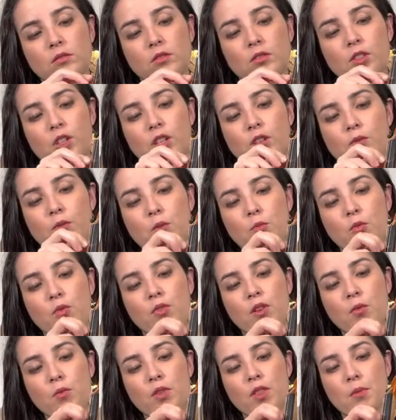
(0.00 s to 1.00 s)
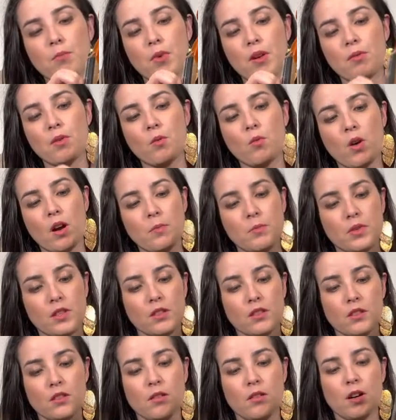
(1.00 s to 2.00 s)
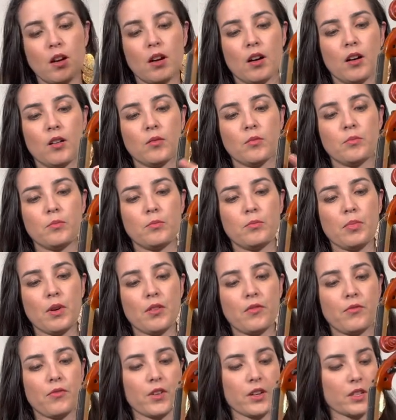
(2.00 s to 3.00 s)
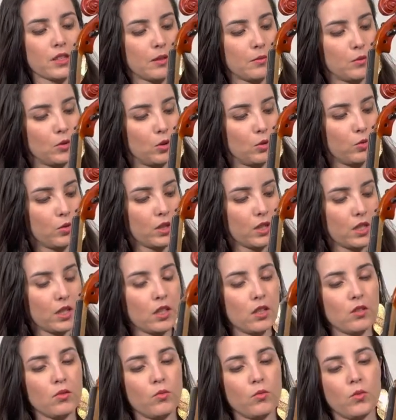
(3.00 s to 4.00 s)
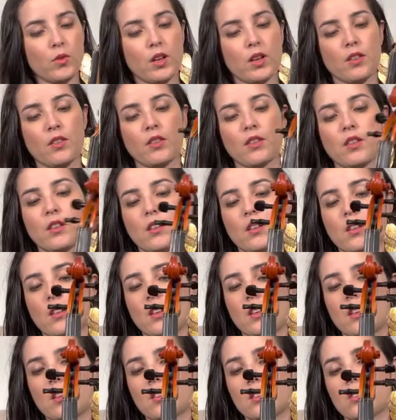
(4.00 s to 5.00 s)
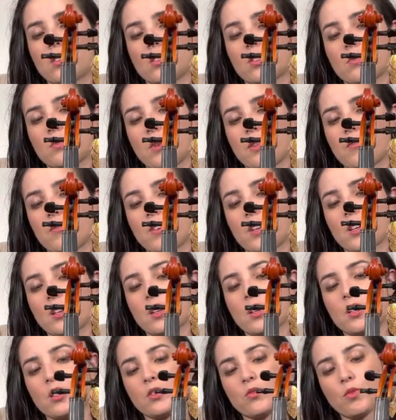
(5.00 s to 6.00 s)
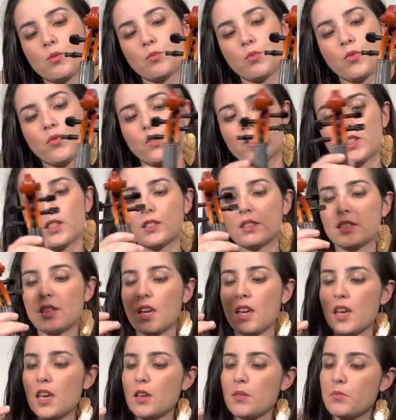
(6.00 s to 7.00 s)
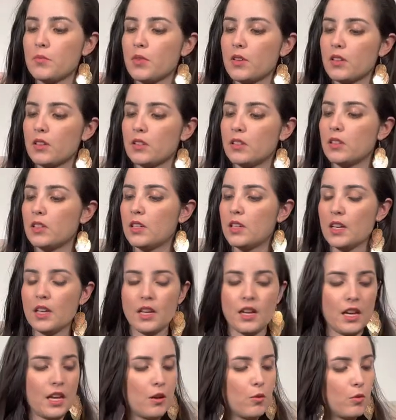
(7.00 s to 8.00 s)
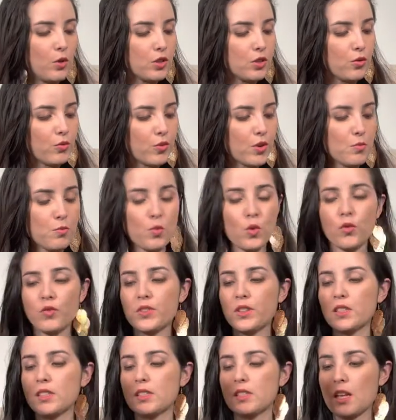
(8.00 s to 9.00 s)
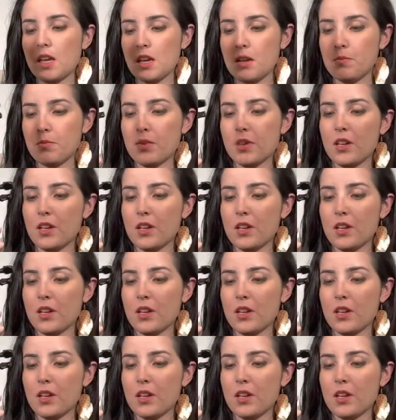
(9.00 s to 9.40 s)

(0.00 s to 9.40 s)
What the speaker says: You can remove it with the baby wipes, but first I'm doing it with just my fingers, removing the tape. And when you remove this tape,